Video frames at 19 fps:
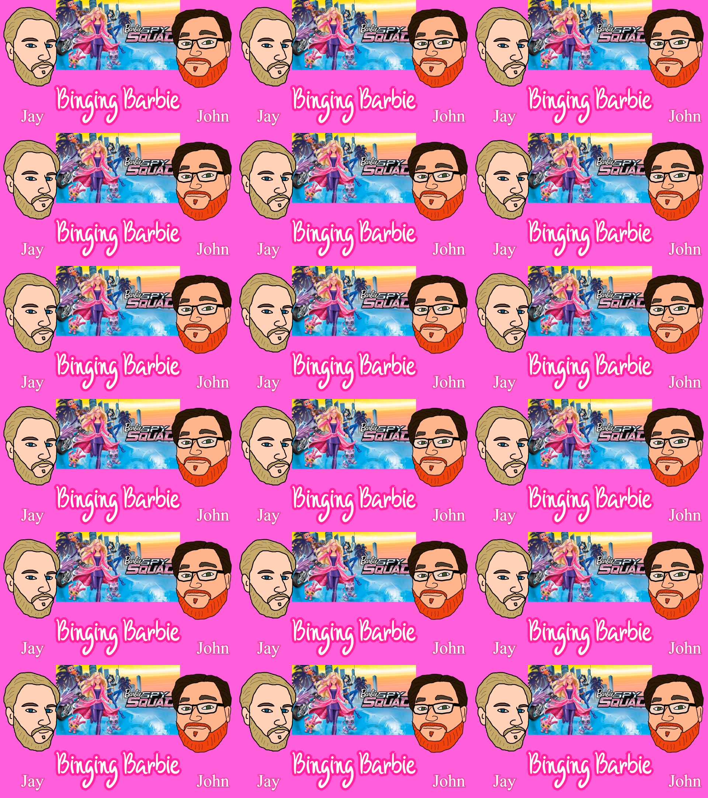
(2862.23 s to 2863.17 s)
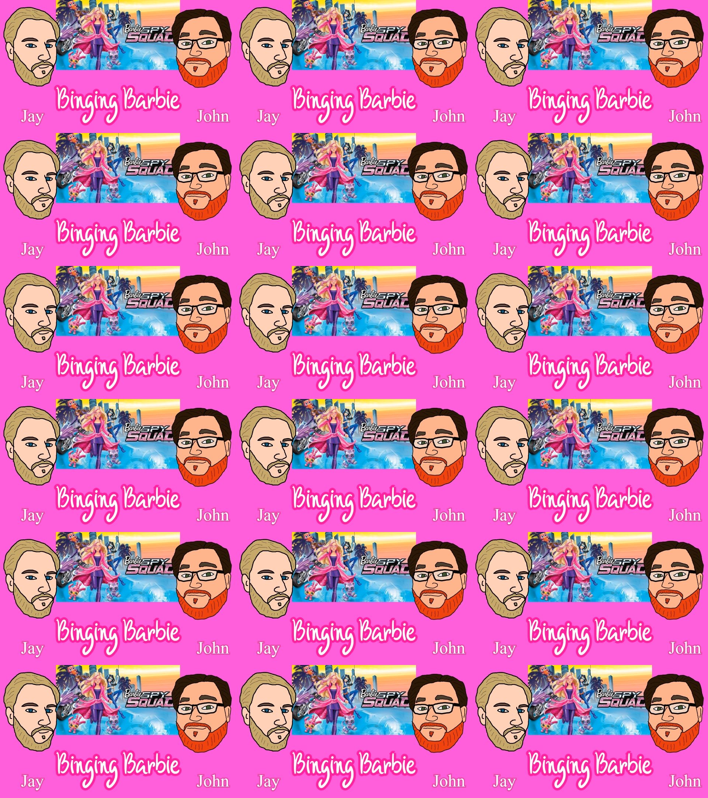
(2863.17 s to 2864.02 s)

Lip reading: Nobody speaks.